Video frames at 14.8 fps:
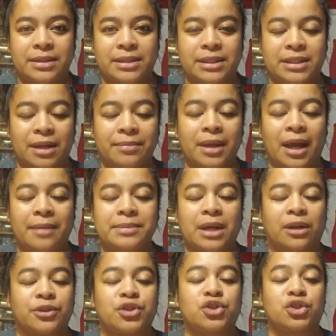Sometimes
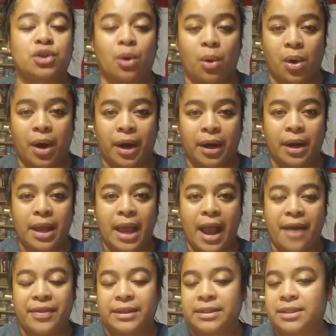I'll score,
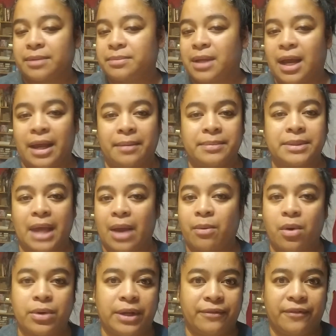and then sometimes I
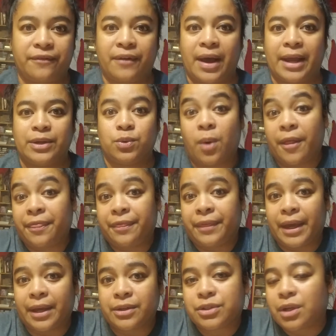won't even find one
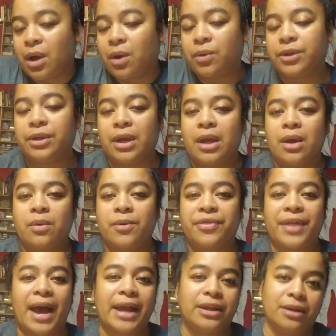thing. So with
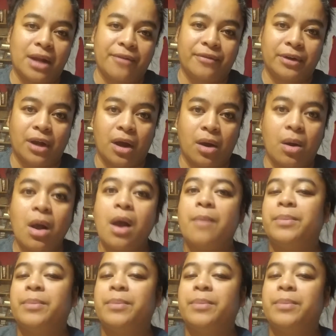that, you never know.